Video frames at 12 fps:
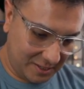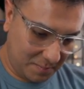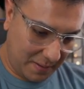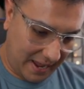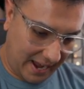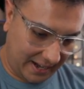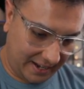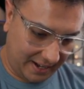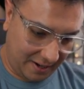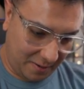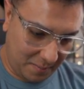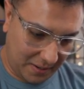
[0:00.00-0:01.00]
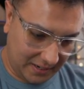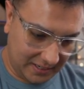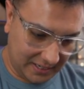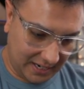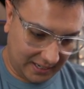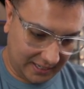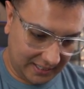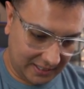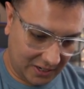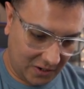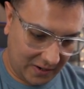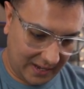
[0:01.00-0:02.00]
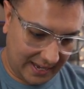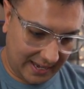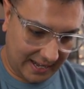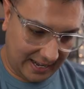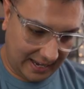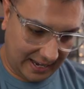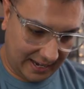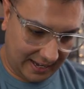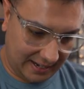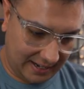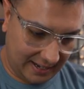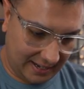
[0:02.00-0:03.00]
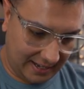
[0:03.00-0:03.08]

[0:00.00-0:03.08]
pack here, but let's go ahead and